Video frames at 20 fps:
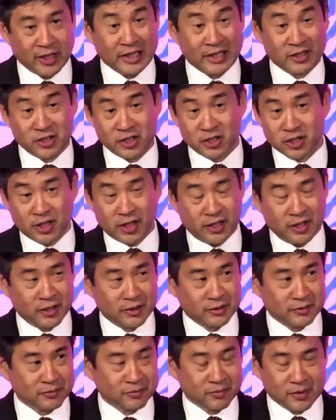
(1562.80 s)
into China,
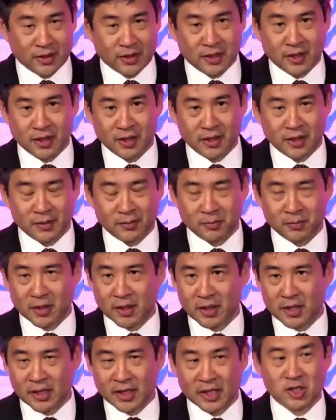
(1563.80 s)

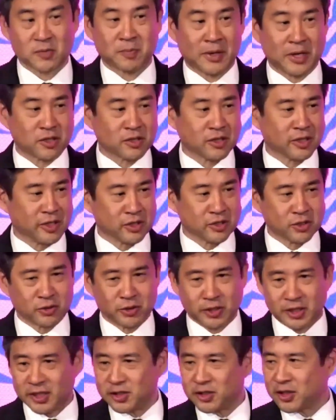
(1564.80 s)
especially in
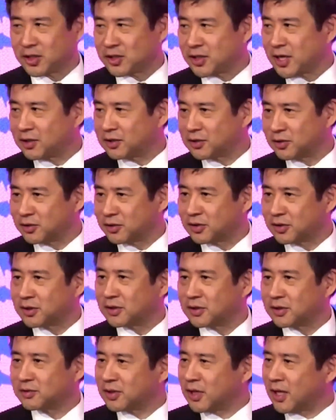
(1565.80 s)
strategic sectors,
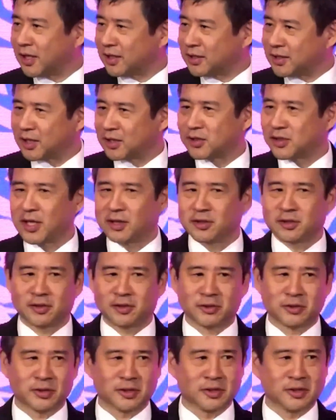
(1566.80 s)
high-tech
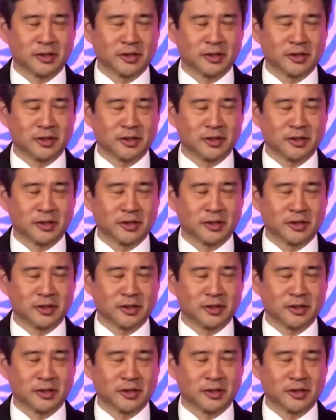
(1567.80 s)
sectors.